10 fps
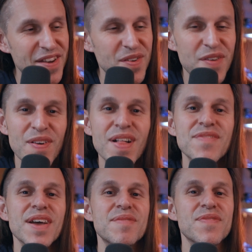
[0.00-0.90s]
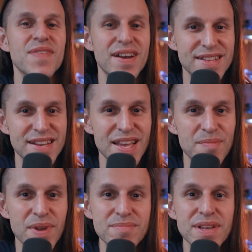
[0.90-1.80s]
I don't know if I'll have time to find it
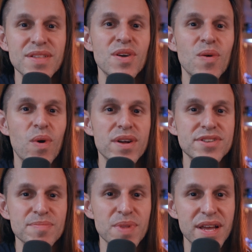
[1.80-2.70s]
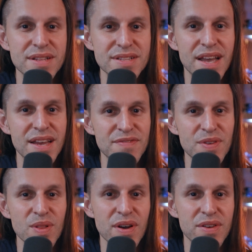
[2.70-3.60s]
again, but I'm telling you, I watched it plain as day, and if
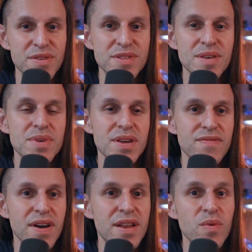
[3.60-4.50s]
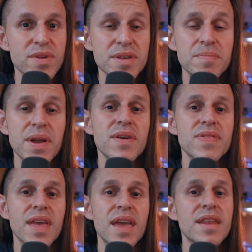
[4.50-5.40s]
you look on YouTube, you can find it, where it's
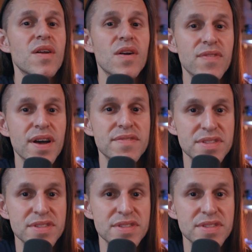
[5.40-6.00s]
comparing the Canon R5